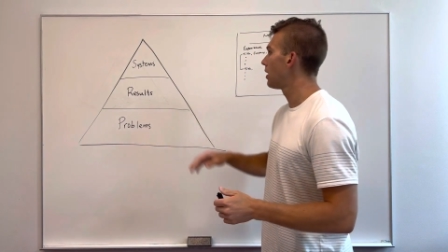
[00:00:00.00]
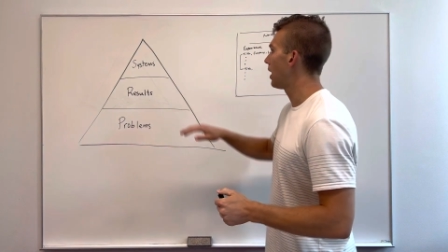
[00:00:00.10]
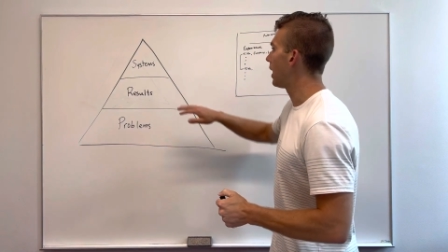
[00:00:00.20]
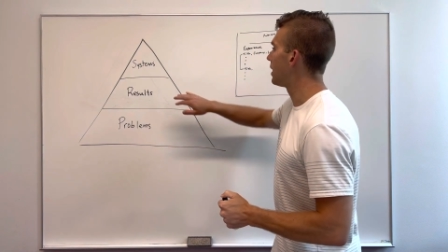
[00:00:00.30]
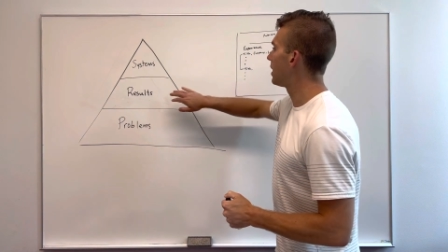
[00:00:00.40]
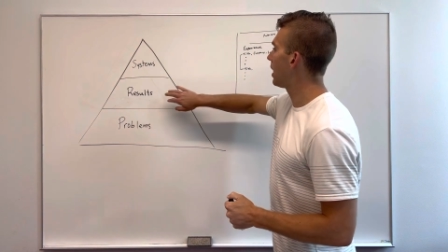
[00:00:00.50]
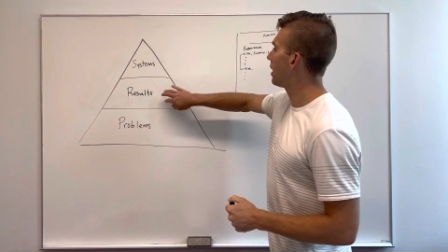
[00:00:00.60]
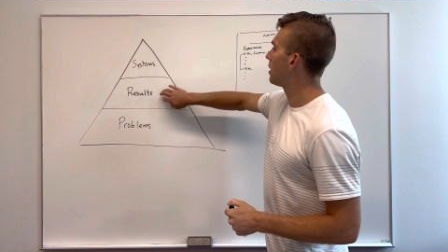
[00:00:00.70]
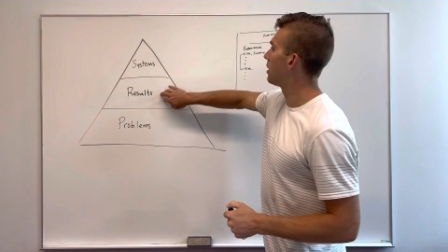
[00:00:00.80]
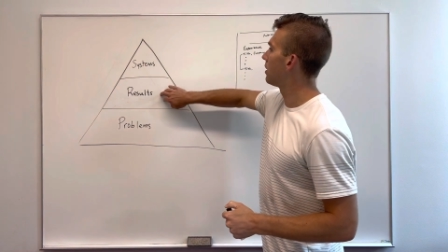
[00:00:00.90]
And
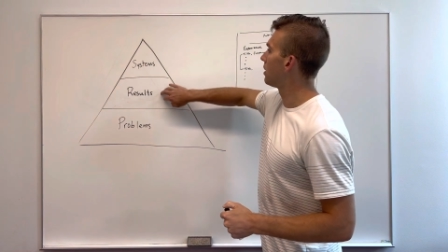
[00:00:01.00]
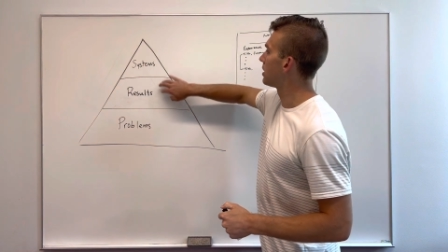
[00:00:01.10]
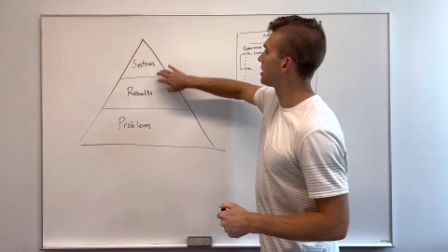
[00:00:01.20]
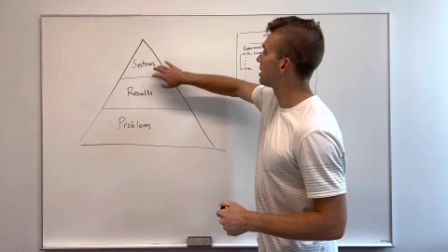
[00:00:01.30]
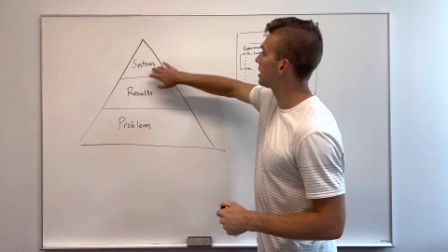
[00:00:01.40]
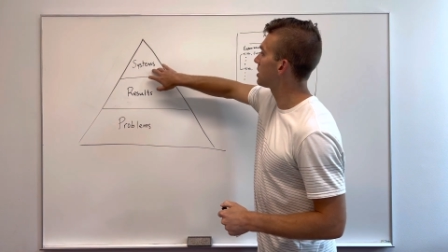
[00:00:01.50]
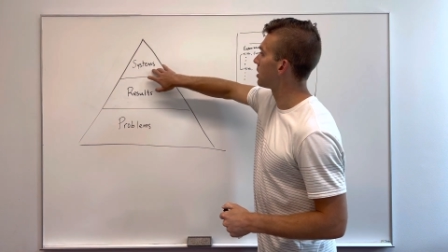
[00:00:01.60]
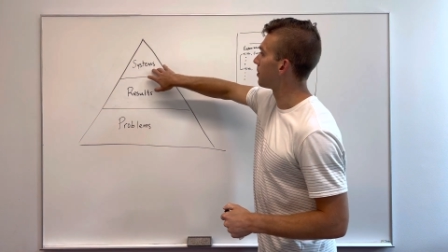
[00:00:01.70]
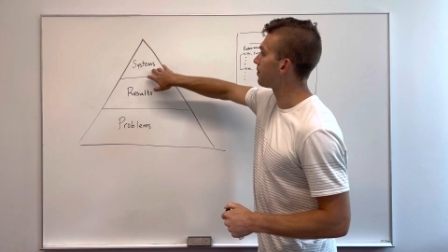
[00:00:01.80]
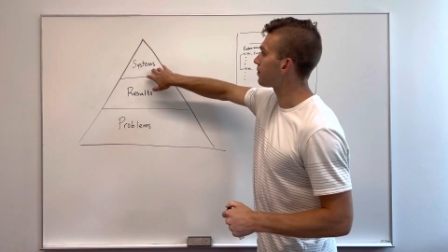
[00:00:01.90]
then the
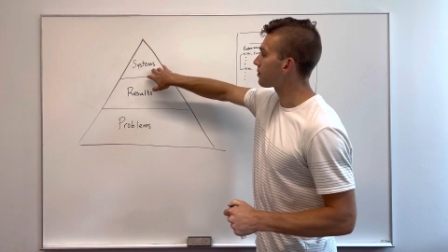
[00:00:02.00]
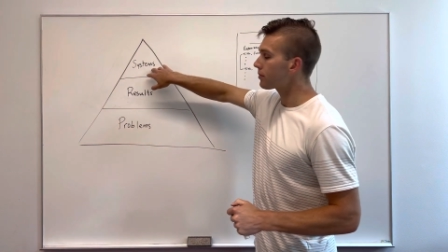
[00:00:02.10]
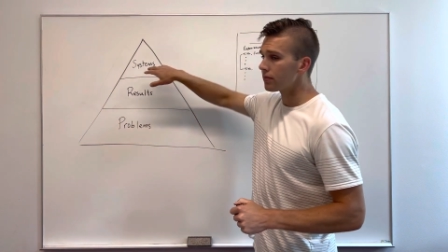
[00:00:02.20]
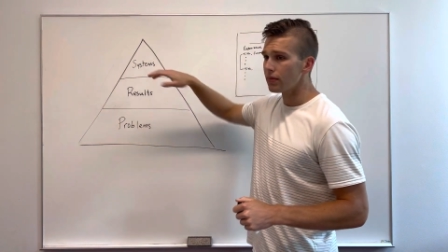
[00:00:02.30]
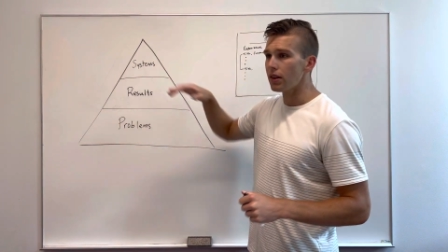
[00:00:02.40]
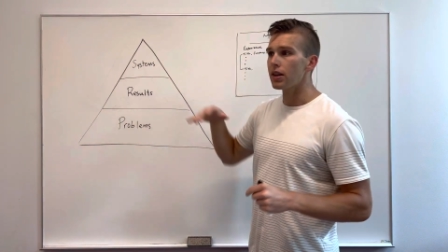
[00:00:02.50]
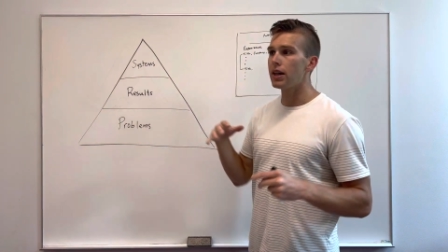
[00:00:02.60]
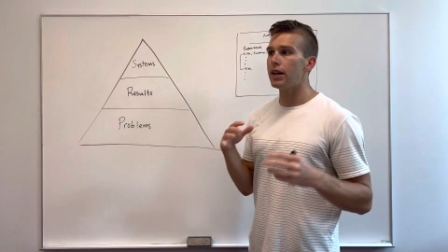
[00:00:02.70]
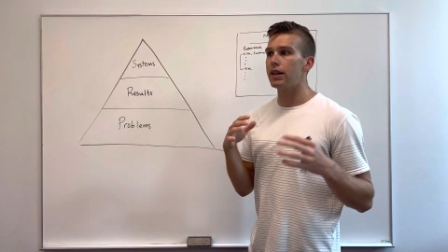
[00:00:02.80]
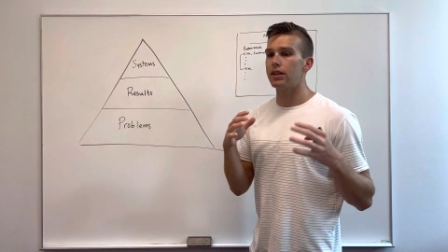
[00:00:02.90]
system
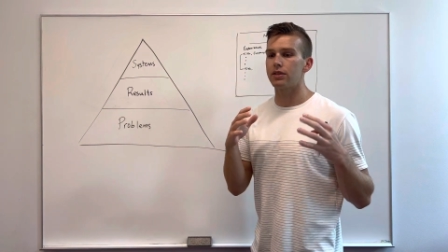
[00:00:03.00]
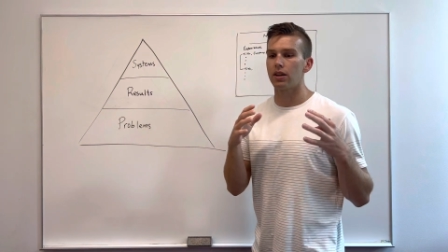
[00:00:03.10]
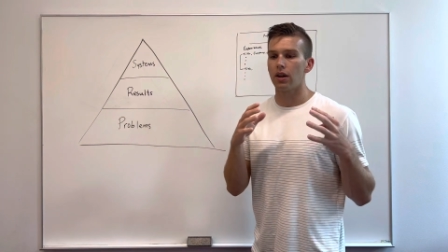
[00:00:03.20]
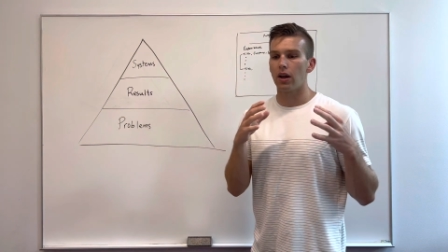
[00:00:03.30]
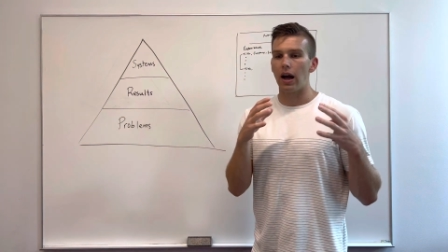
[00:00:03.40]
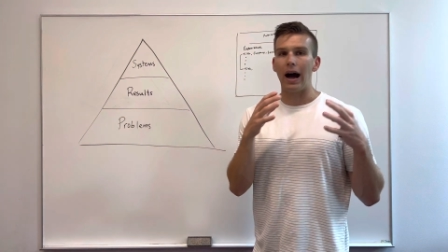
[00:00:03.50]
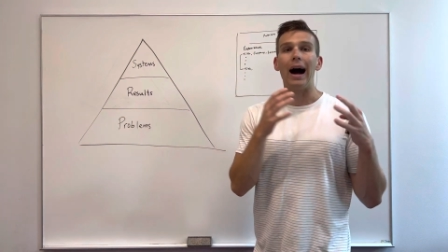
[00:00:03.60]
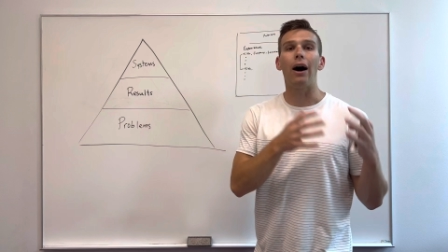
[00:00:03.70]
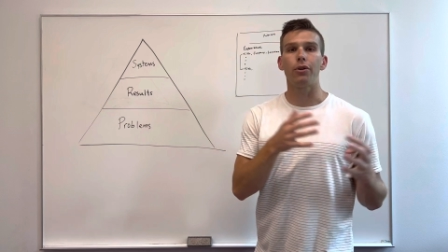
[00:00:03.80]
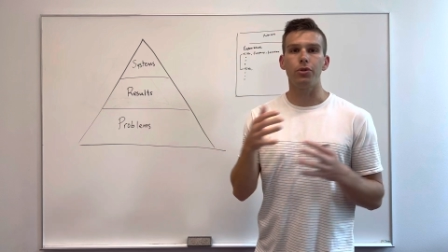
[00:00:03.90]
is
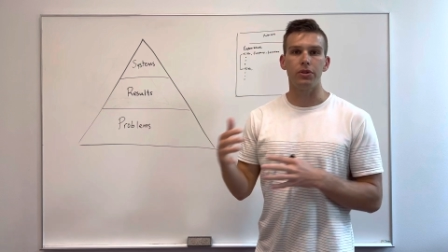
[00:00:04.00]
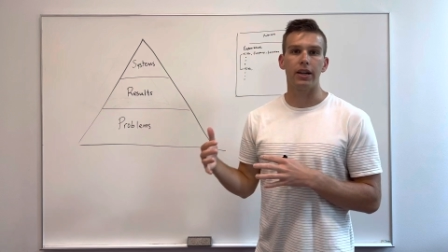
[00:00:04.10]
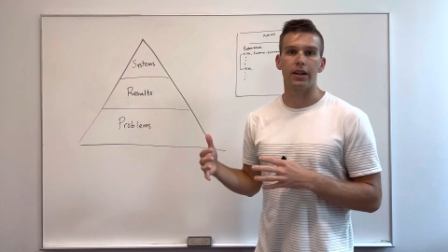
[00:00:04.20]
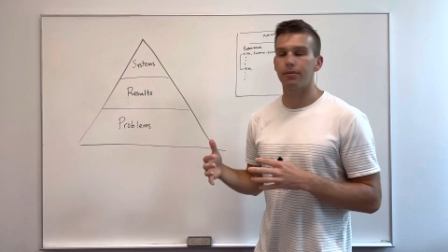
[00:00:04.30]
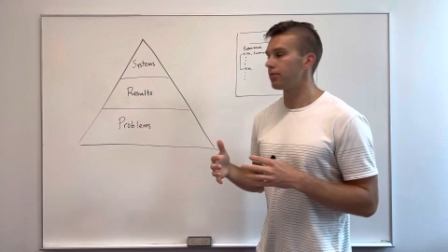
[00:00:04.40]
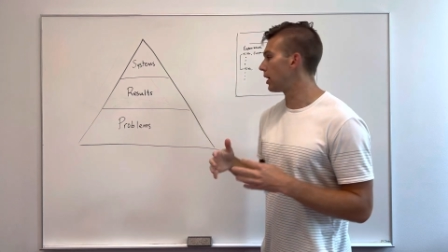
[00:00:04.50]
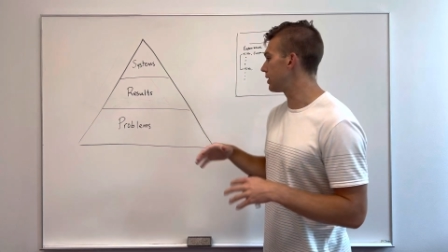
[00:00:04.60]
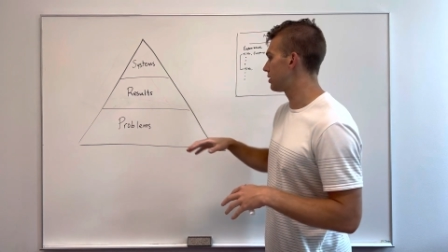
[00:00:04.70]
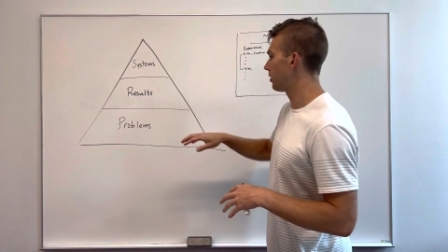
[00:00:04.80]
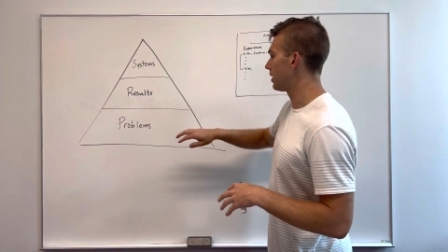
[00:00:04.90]
how you did it, right?
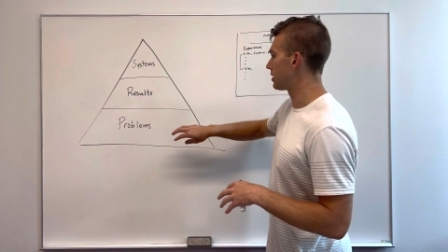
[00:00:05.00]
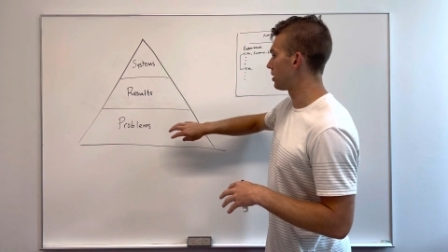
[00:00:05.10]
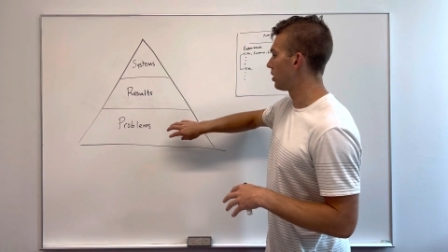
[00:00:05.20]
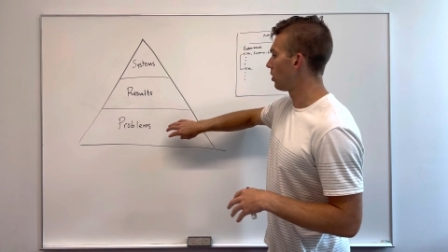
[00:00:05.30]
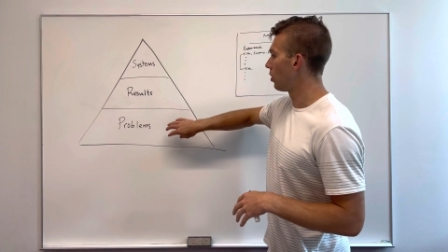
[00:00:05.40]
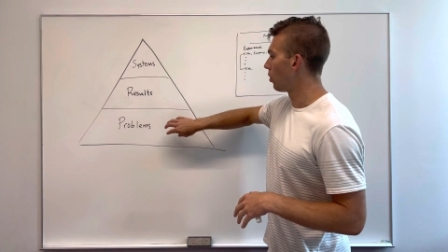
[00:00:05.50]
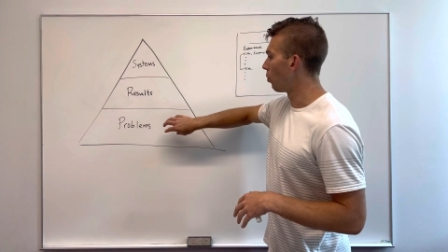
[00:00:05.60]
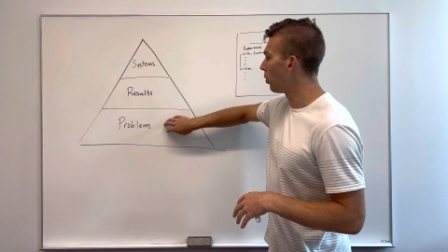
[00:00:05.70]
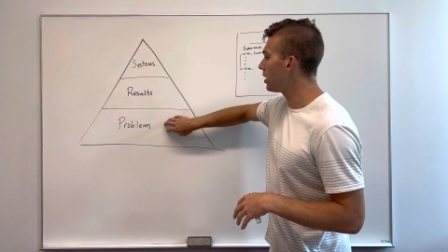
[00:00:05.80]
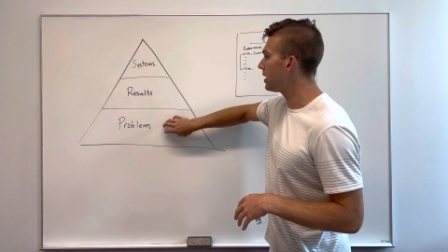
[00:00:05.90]
So it's
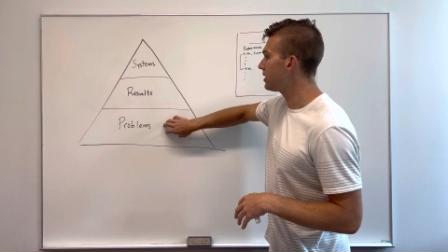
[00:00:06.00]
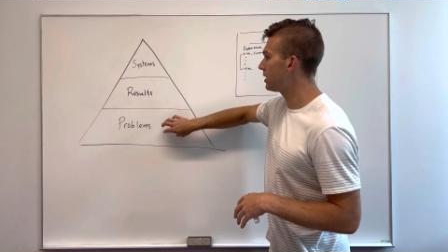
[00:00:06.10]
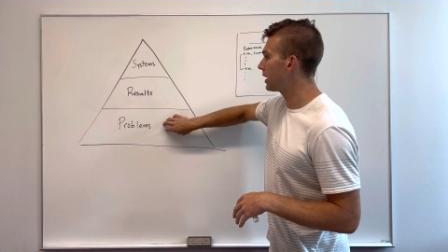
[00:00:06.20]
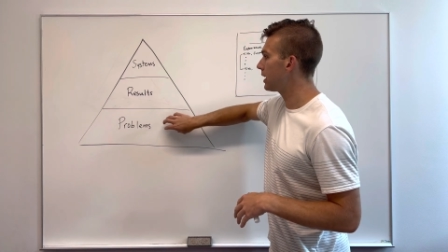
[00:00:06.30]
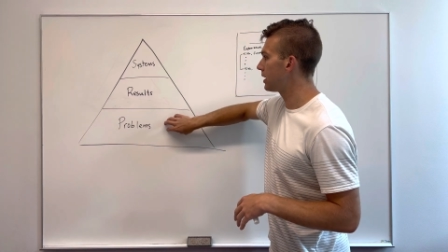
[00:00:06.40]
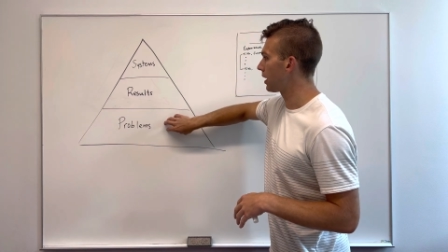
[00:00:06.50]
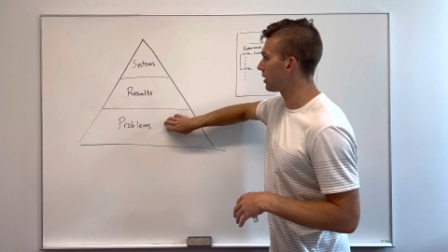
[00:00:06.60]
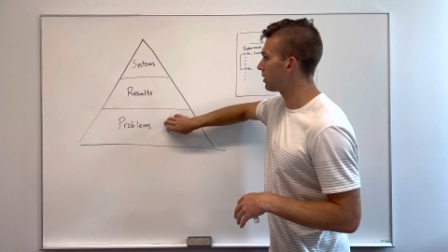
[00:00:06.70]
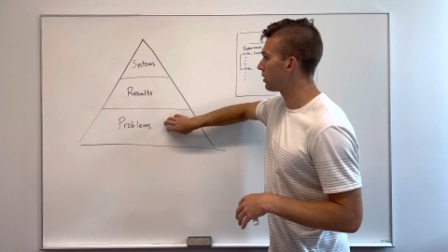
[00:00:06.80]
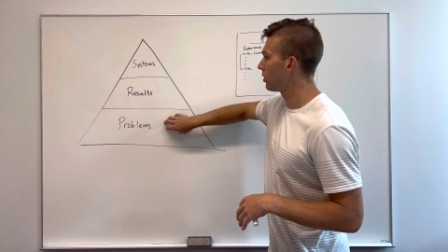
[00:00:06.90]
what needs to get done,